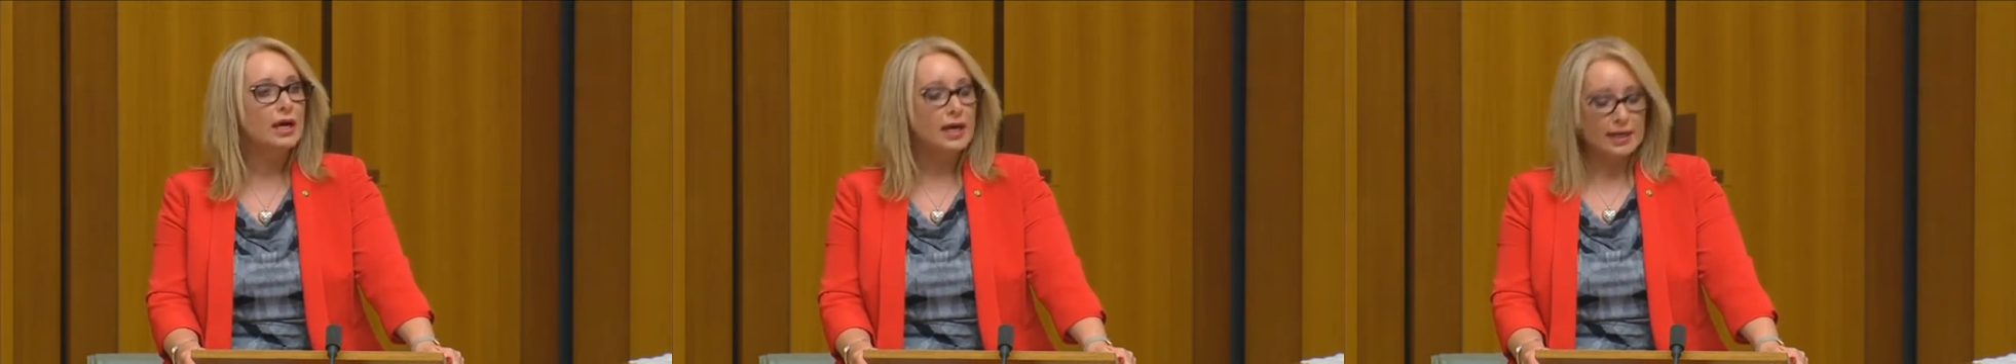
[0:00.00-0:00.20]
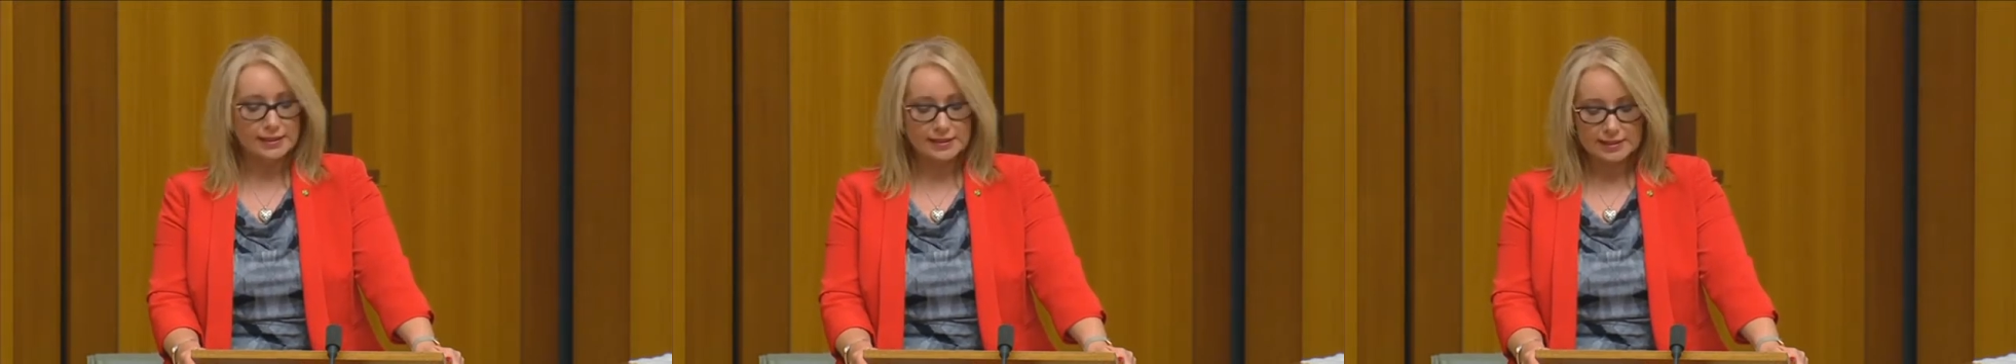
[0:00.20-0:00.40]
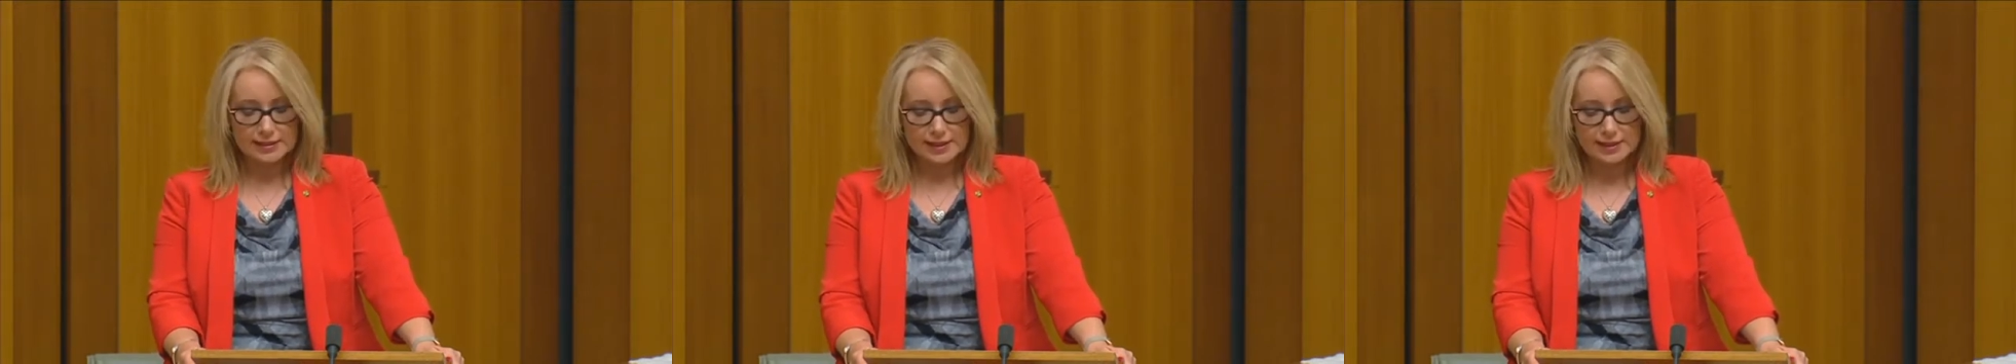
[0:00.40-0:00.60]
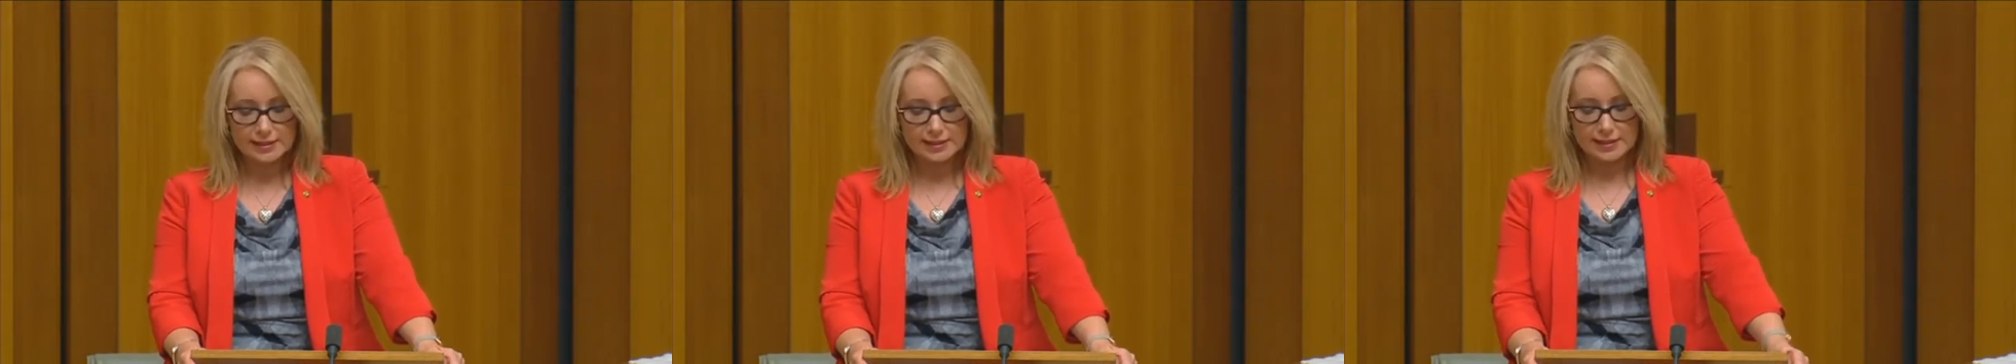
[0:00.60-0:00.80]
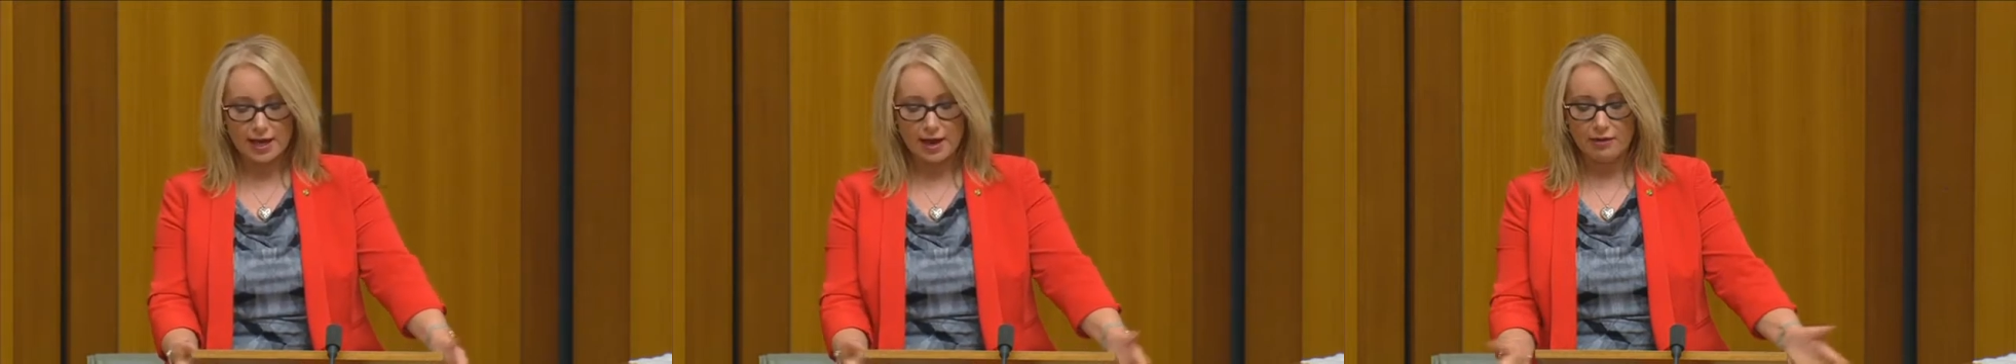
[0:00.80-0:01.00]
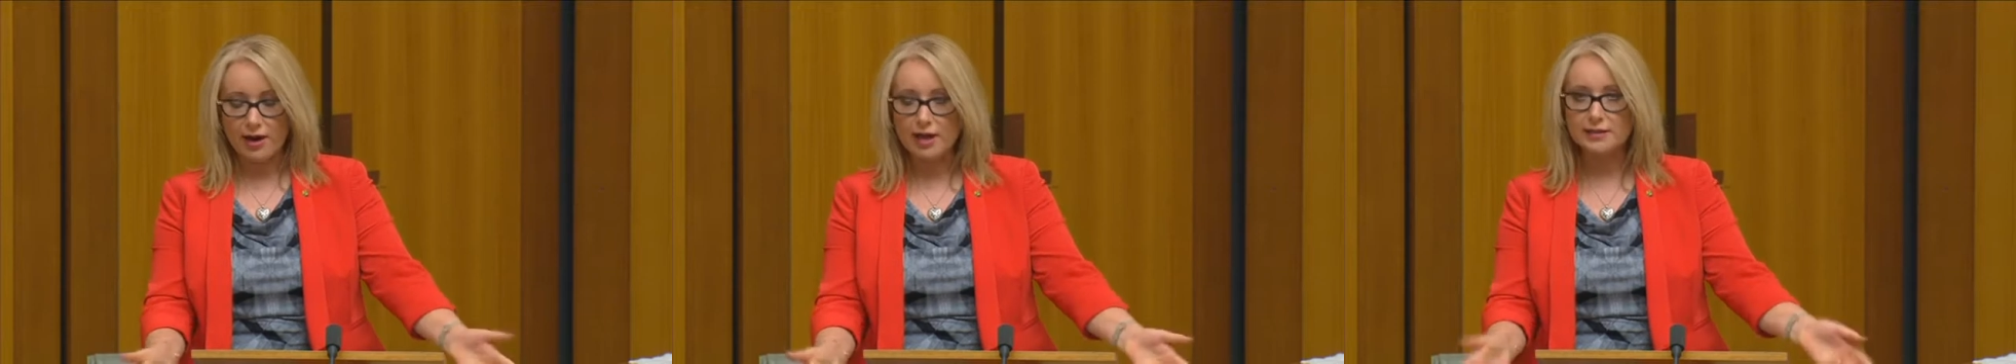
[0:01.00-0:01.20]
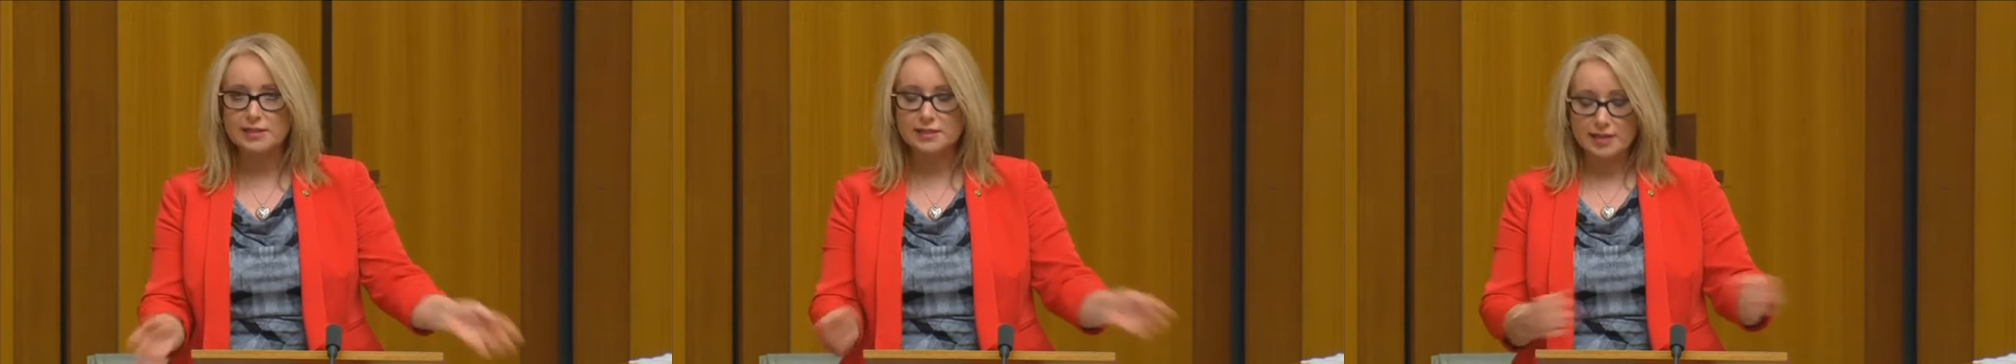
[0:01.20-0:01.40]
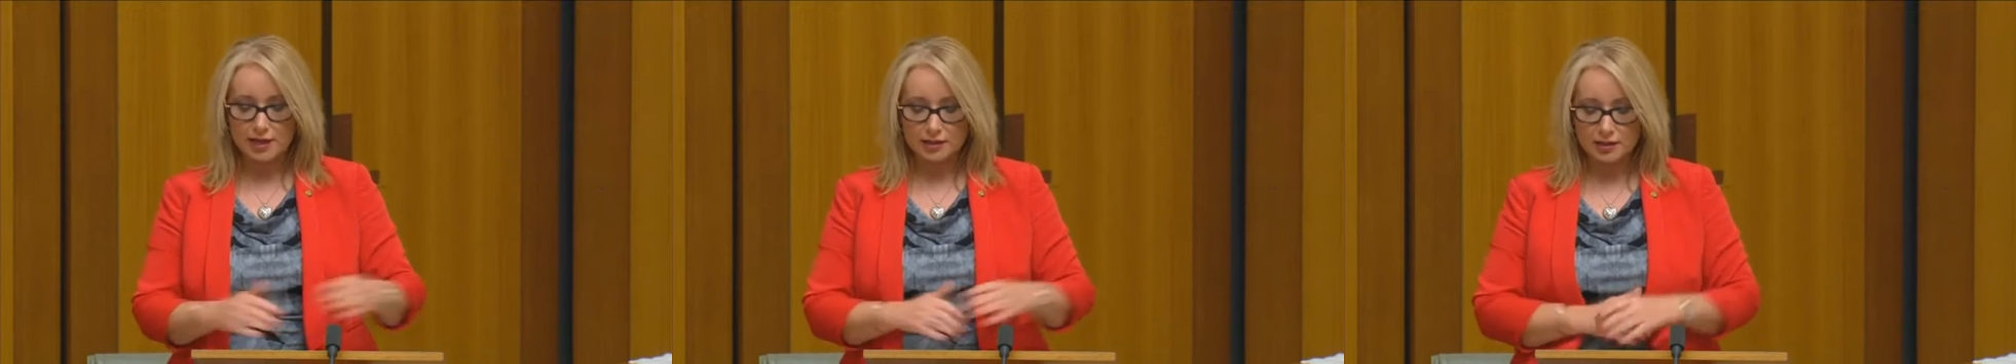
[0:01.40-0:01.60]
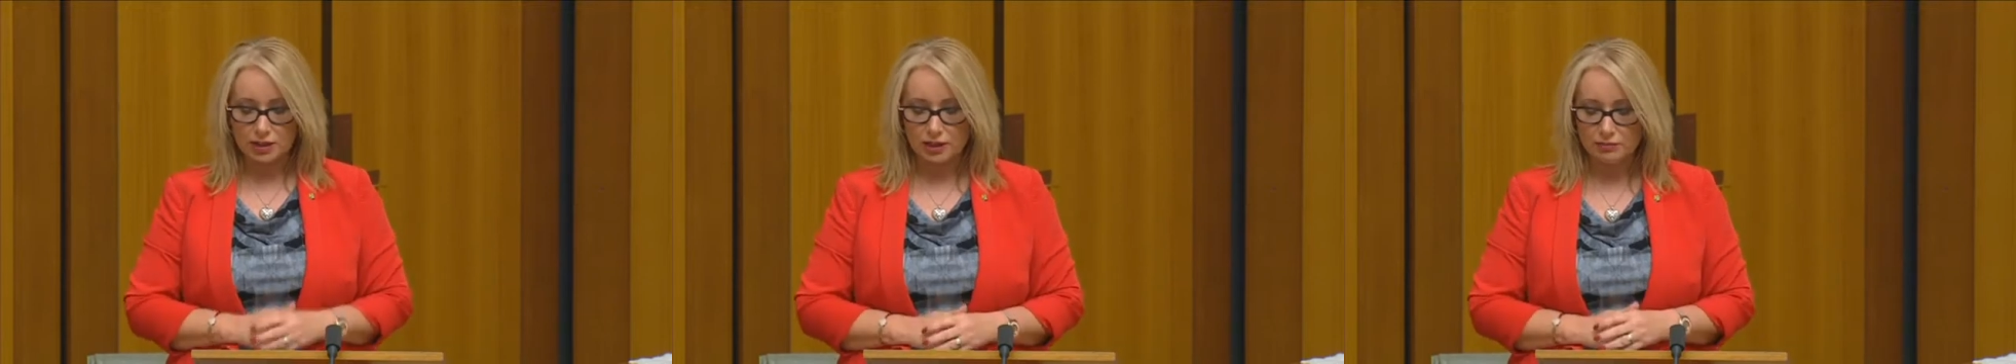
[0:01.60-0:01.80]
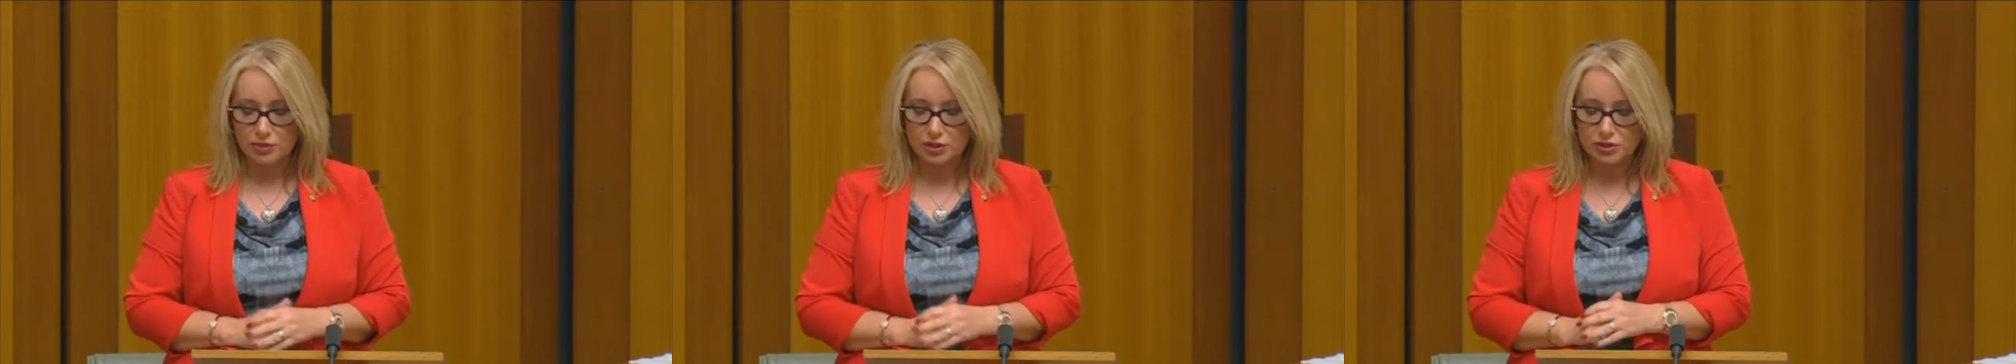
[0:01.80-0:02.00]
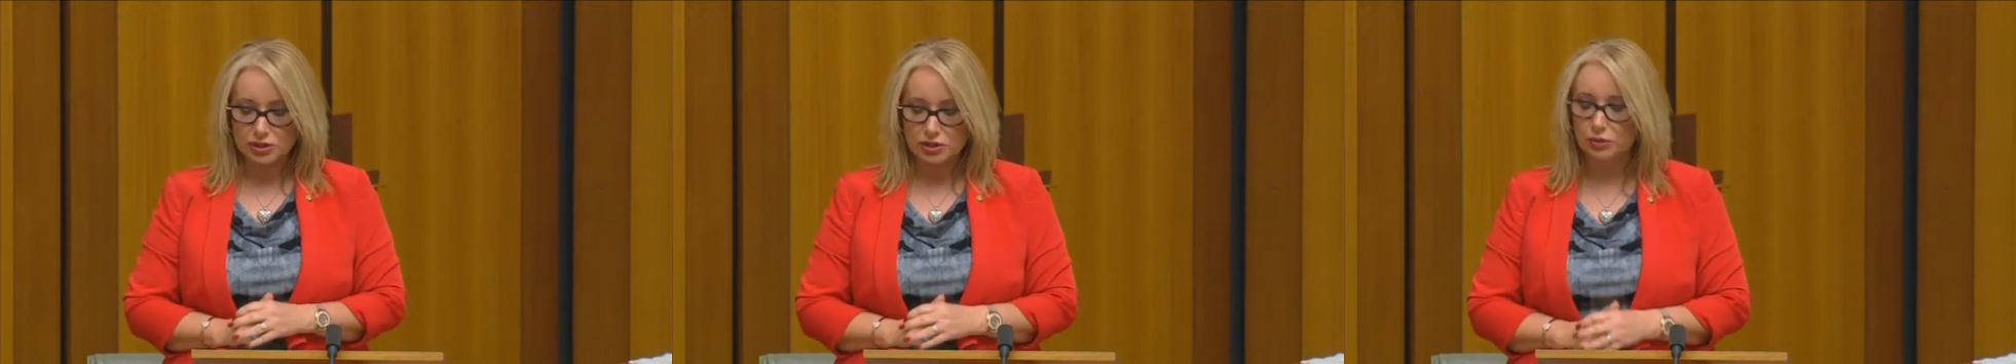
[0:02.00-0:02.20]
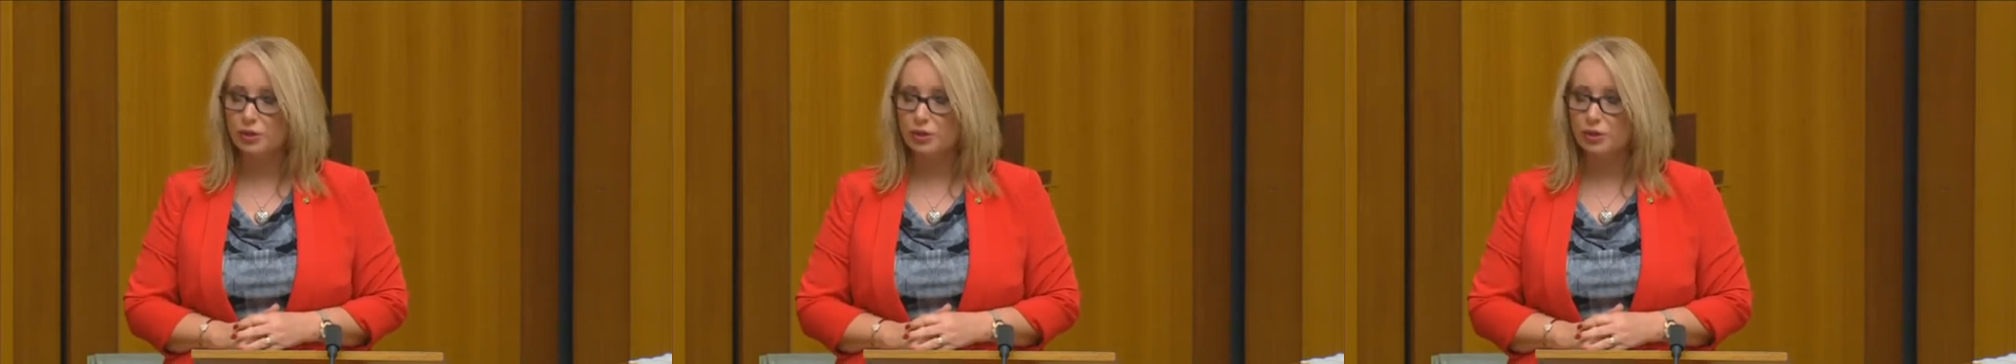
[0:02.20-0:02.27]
assist our outstanding community